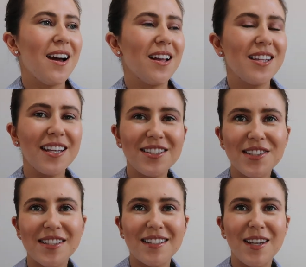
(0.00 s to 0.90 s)
I think I
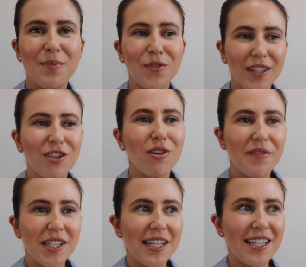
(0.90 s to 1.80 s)
just am really
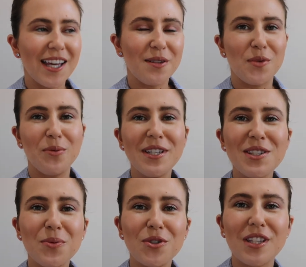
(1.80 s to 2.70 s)
gravitating at the moment
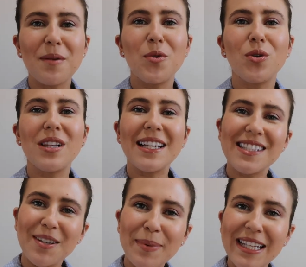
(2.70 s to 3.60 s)
towards like more
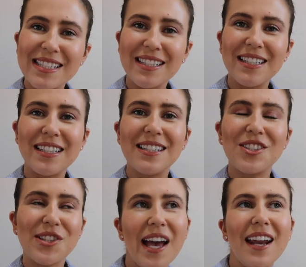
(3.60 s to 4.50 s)
classic pieces,
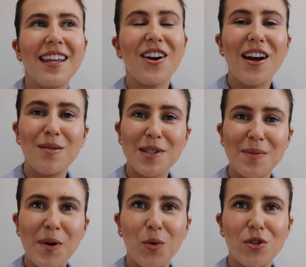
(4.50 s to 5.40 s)
just adding items
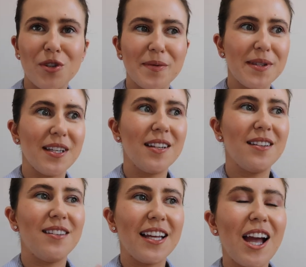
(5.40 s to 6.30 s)
to my wardrobes
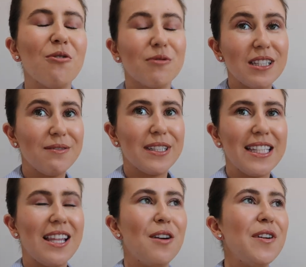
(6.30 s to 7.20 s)
that like I really,
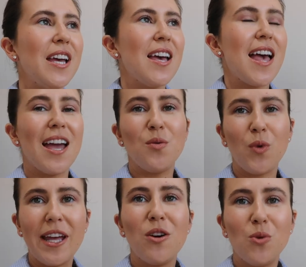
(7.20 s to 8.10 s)
really love and
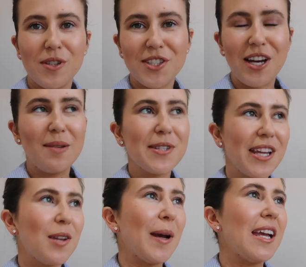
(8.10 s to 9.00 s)
wear all the time. So
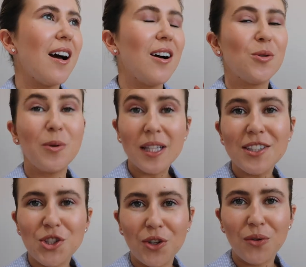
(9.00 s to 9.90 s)
anyway, I'll quickly
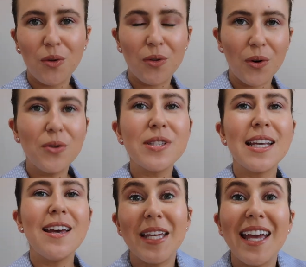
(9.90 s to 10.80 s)
show you through those.
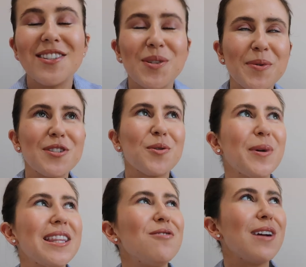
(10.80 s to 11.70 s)
But yeah, just want to
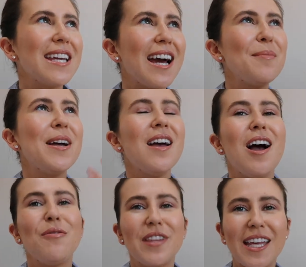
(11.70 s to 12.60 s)
quickly recap.
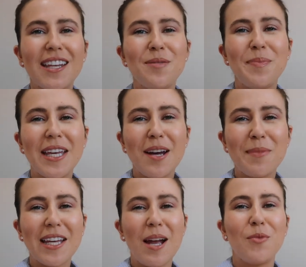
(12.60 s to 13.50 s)
I feel like I didn't pick up
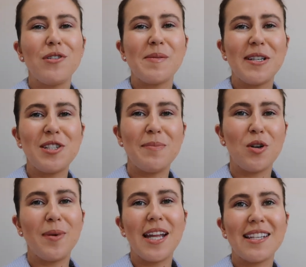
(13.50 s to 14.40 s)
my camera as much in
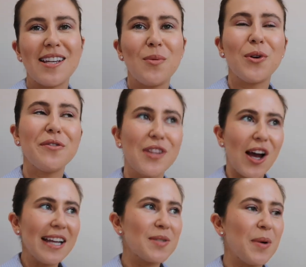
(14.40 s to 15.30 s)
Melbourne as I would have
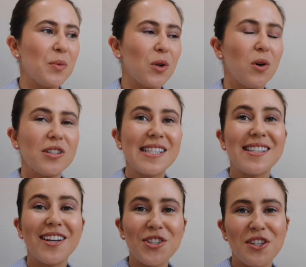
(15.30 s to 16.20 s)
liked, but we were on
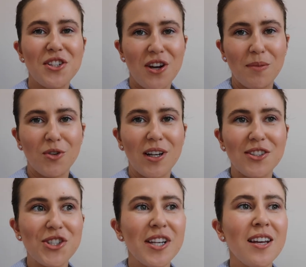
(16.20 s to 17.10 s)
such a time
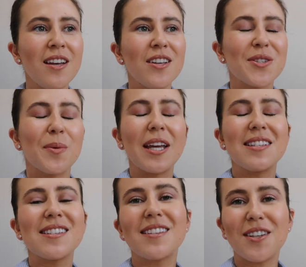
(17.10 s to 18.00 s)
crunch. So we
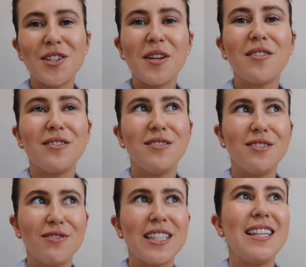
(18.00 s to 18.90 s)
had such a
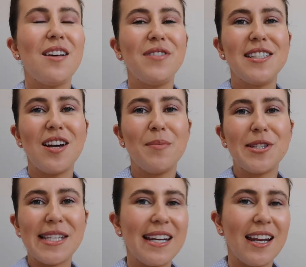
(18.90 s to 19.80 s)
really lovely time
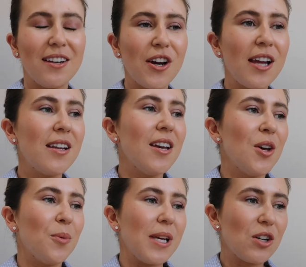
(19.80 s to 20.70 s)
on Saturday night.
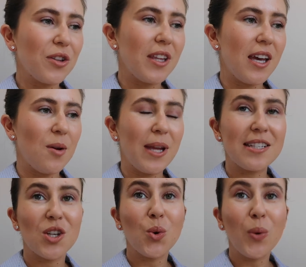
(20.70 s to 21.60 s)
We got there, we
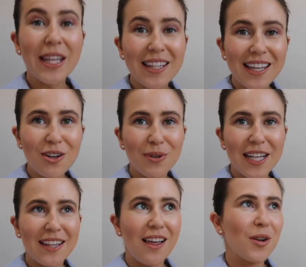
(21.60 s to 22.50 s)
had to quickly get
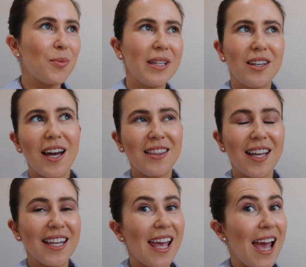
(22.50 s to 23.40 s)
ready. Like, we had
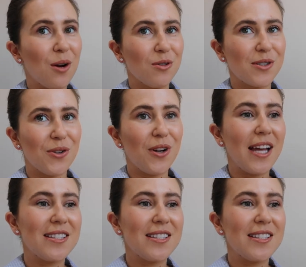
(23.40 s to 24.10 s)
like an hour or so.